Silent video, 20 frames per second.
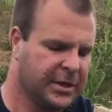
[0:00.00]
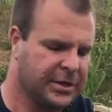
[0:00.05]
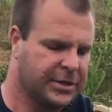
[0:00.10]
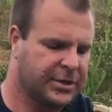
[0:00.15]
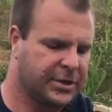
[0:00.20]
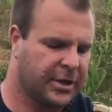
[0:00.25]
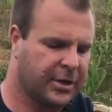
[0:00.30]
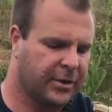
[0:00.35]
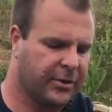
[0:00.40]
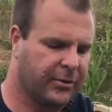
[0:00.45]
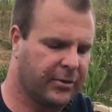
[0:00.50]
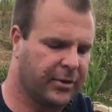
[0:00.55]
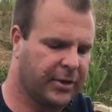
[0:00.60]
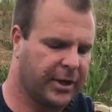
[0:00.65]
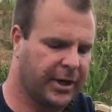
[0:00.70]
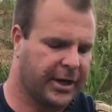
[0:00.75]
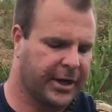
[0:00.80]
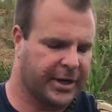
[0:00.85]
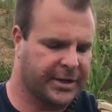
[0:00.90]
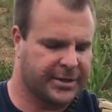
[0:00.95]
So
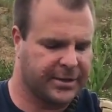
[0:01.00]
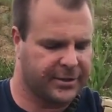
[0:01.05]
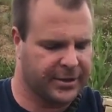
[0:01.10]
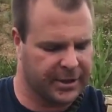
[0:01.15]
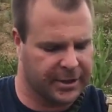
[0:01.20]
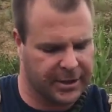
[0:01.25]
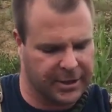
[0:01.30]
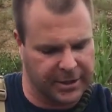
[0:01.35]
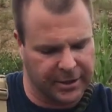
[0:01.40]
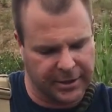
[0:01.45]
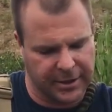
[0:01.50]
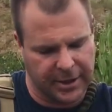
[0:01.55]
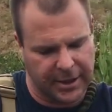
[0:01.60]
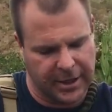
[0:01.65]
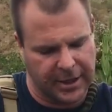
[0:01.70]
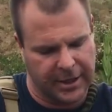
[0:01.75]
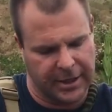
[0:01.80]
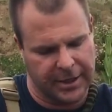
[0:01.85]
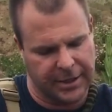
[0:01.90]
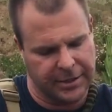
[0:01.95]
I got to thinking,
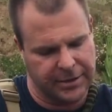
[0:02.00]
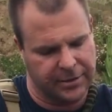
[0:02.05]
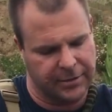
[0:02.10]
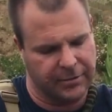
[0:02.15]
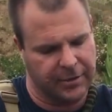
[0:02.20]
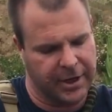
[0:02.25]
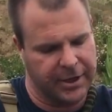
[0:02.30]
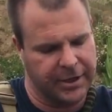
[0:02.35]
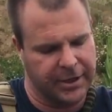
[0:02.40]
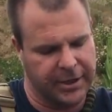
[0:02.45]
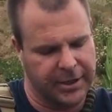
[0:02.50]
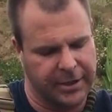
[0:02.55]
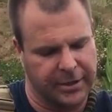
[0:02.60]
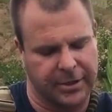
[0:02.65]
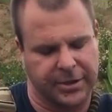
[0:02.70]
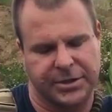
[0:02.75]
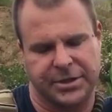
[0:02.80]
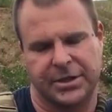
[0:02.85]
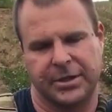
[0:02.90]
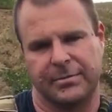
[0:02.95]
and right
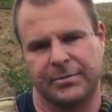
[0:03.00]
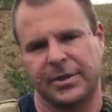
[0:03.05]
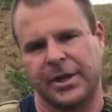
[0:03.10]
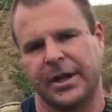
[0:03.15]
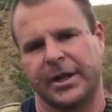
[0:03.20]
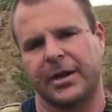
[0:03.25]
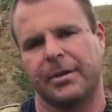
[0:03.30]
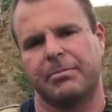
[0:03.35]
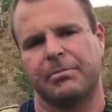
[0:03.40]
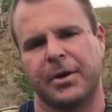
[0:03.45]
here seemed like a